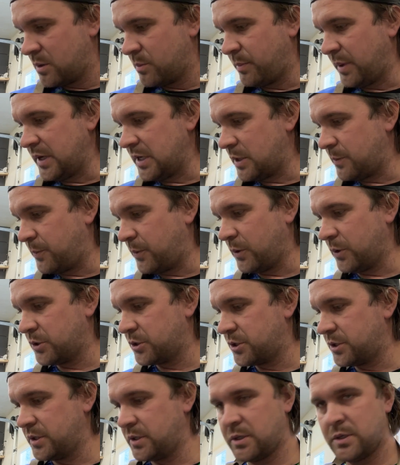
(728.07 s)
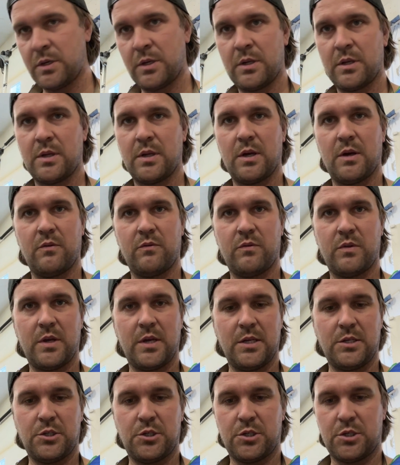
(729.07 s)
bike portion of the
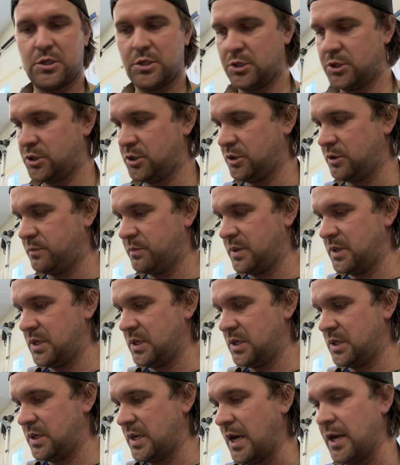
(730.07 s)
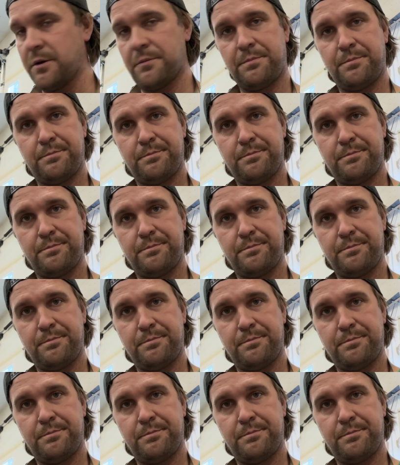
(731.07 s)
hitch should be done.